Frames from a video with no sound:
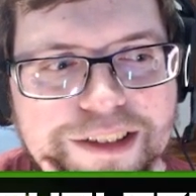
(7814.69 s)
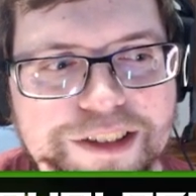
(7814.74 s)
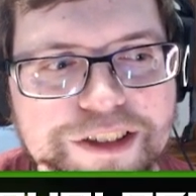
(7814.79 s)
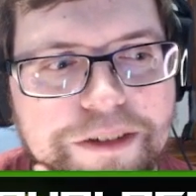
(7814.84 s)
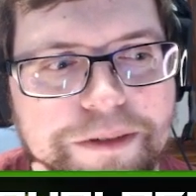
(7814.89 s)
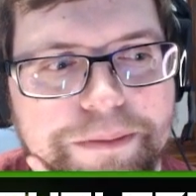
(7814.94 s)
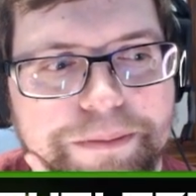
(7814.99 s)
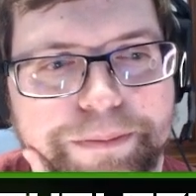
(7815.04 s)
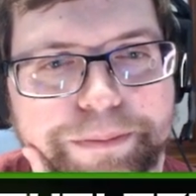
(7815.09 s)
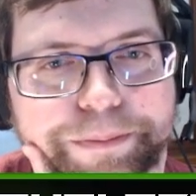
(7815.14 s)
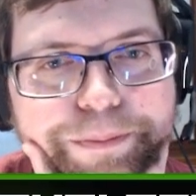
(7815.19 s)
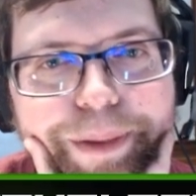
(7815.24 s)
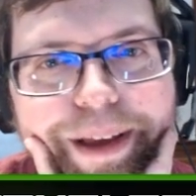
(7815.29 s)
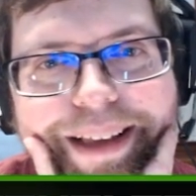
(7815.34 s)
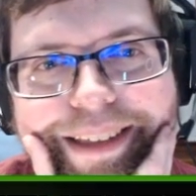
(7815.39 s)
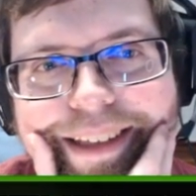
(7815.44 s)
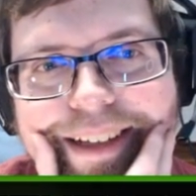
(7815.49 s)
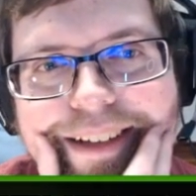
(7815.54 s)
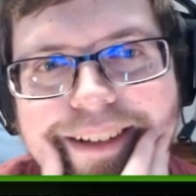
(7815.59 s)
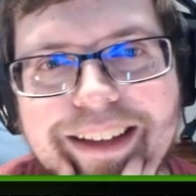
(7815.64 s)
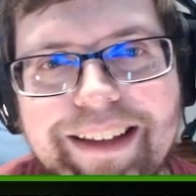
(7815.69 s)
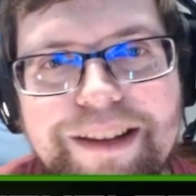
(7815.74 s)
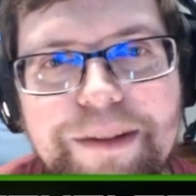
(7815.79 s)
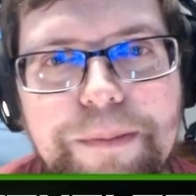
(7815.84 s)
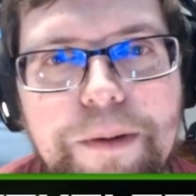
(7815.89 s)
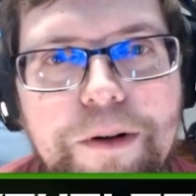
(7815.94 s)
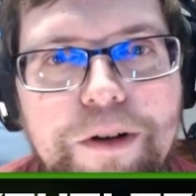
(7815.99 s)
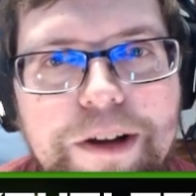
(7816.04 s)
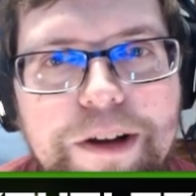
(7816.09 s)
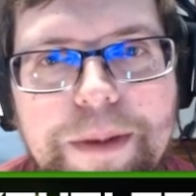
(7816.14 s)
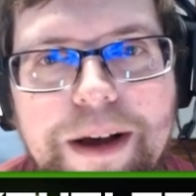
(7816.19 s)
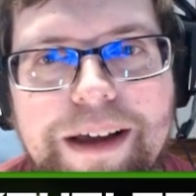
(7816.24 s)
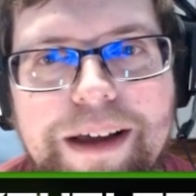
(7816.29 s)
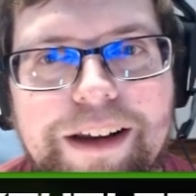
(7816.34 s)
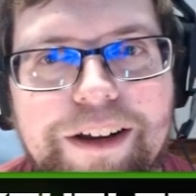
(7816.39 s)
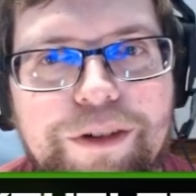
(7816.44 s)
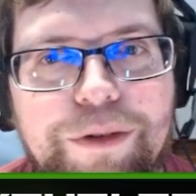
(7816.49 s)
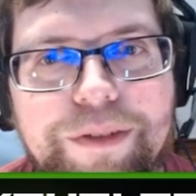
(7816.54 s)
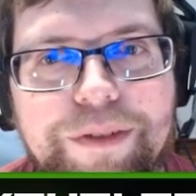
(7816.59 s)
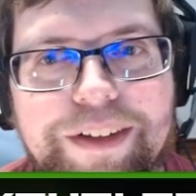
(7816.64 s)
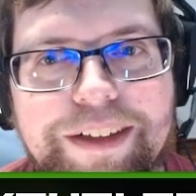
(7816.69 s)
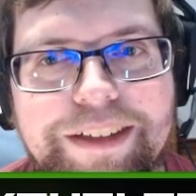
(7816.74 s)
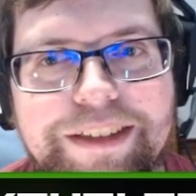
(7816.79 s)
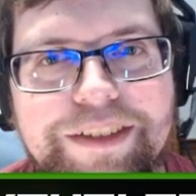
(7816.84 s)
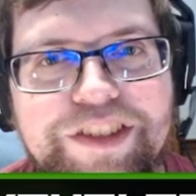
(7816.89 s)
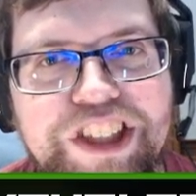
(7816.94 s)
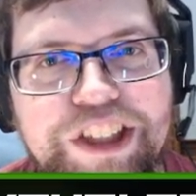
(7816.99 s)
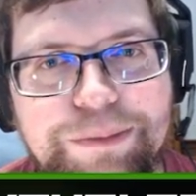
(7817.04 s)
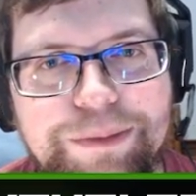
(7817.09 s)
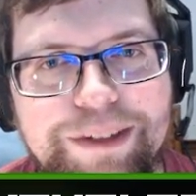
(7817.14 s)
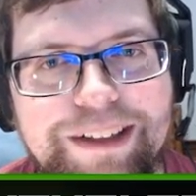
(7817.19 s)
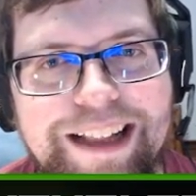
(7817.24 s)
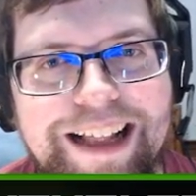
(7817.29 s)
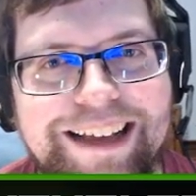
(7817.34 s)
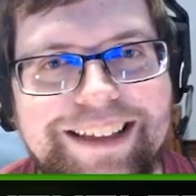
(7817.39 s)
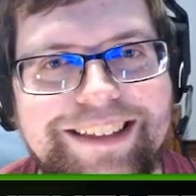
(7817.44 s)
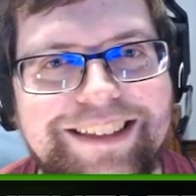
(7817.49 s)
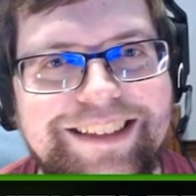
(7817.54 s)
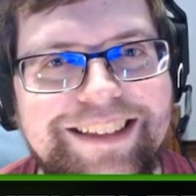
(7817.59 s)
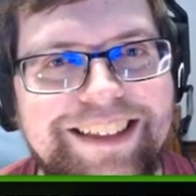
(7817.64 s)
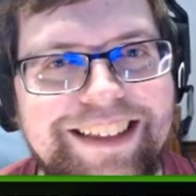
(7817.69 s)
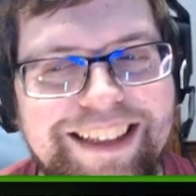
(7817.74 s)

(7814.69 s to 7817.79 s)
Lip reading: So basically the Pokemon equivalent of gym class.